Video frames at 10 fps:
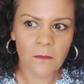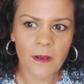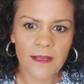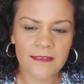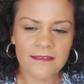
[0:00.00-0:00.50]

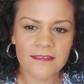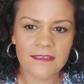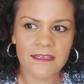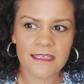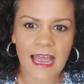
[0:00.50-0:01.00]
was
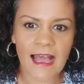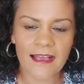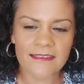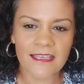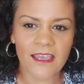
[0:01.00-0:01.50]
to
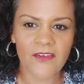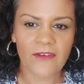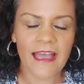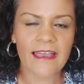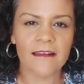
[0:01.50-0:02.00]
ask if
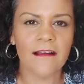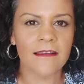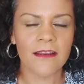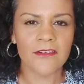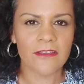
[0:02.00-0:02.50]
I had gone
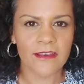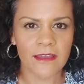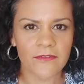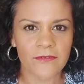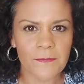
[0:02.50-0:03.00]
under the knife,